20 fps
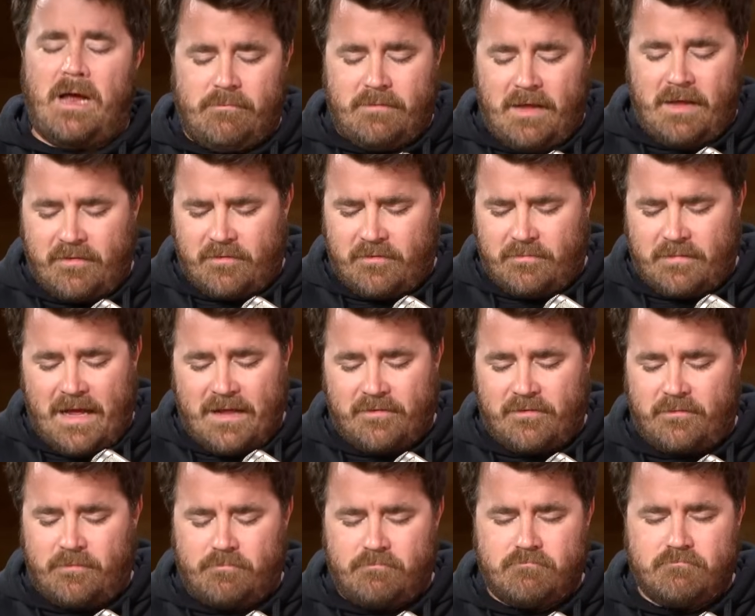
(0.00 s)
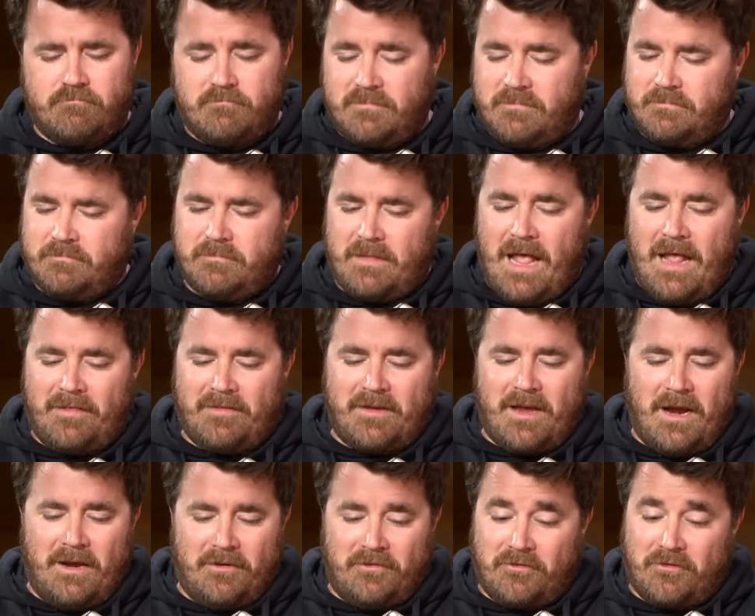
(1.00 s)
That's
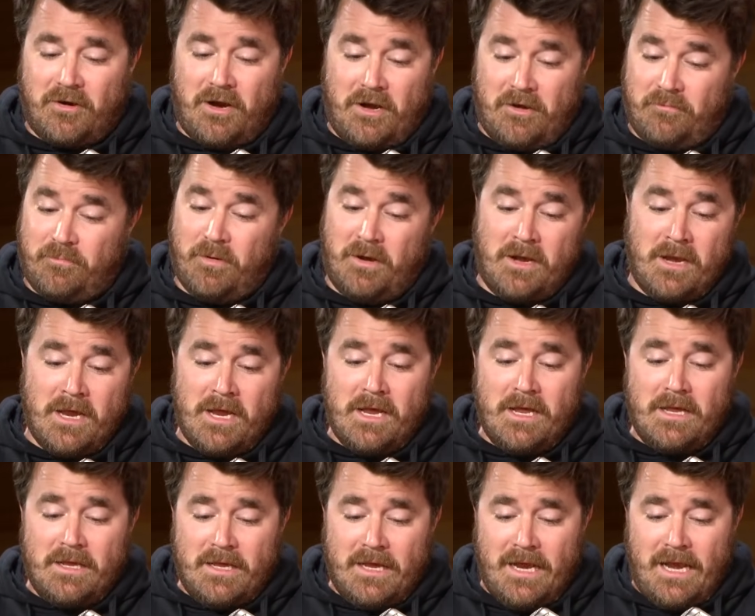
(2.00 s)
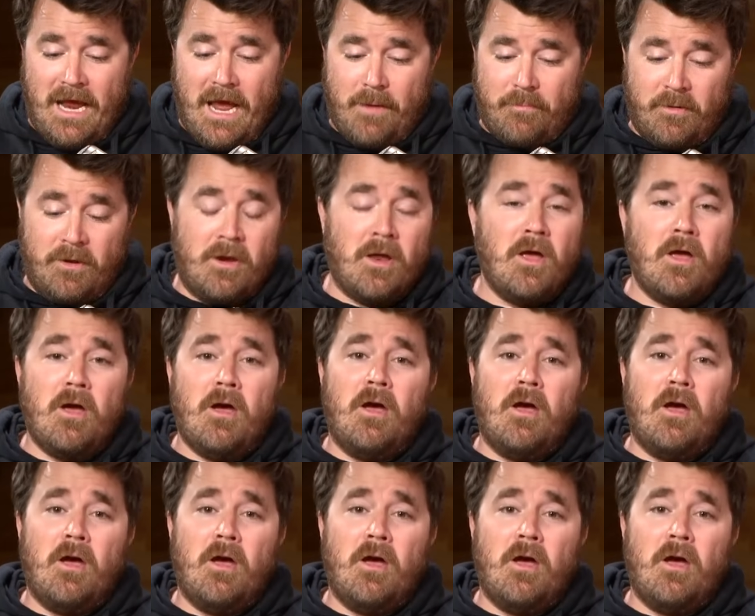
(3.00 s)
kind of strange, but it happened.